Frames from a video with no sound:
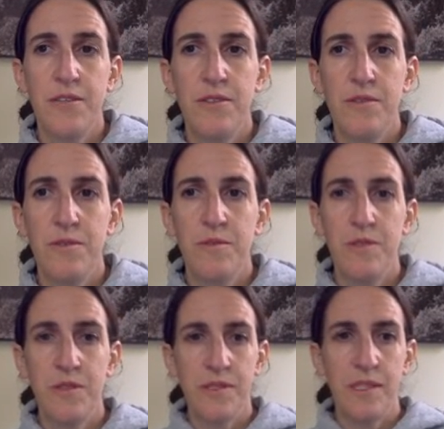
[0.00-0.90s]
you to the Room
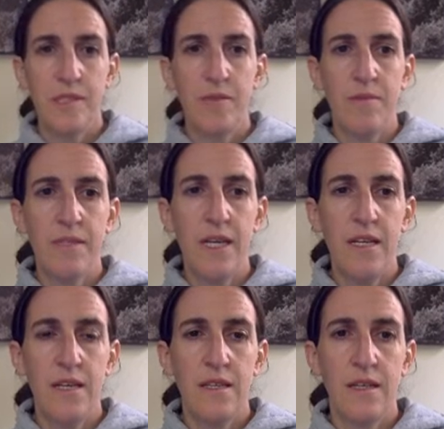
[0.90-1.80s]
206
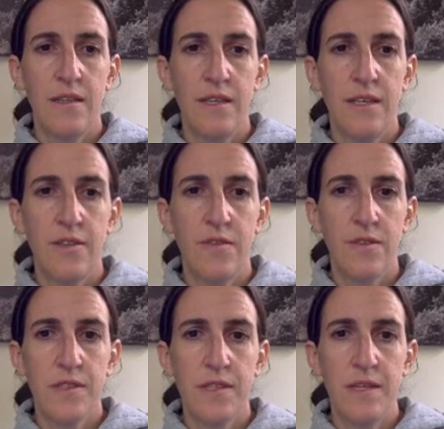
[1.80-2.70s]
website, and then click here
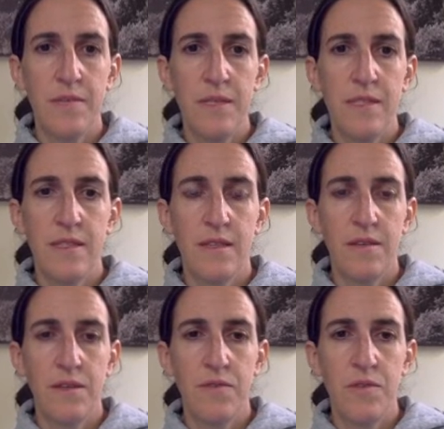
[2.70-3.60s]
for assignments, and that'll
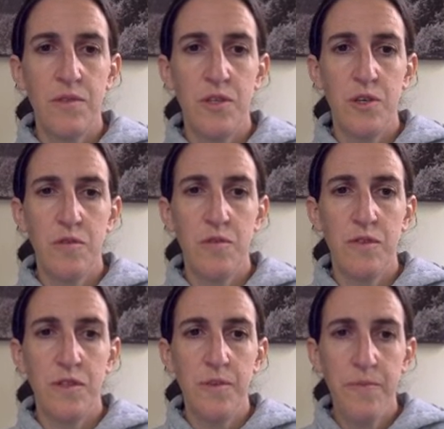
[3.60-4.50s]
give you an
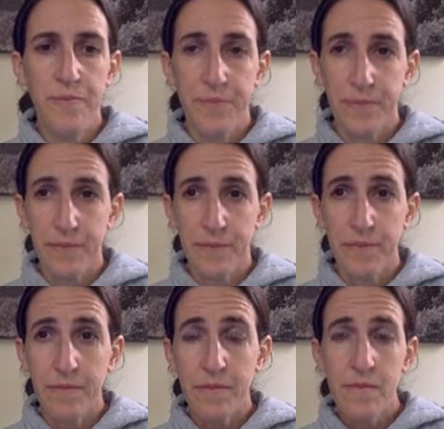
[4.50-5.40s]
overview.
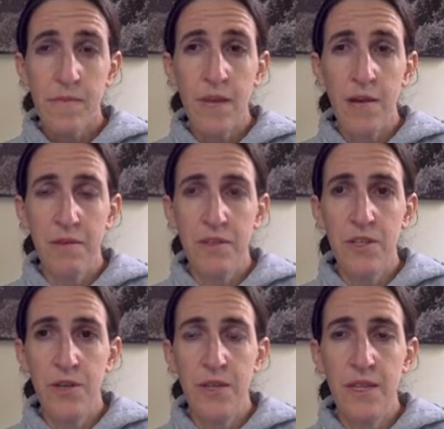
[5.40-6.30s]
However,
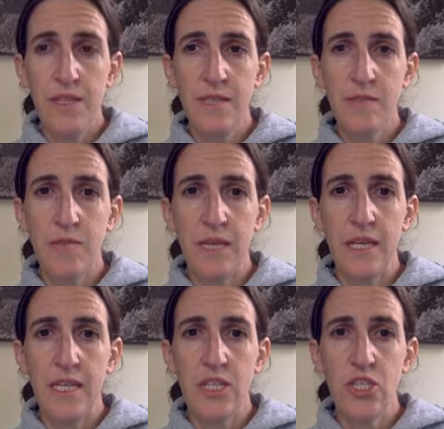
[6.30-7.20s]
know that this
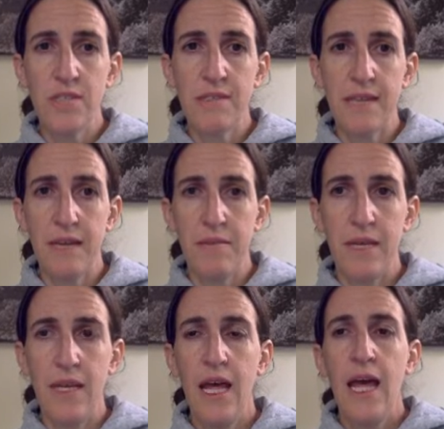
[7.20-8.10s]
week each assignment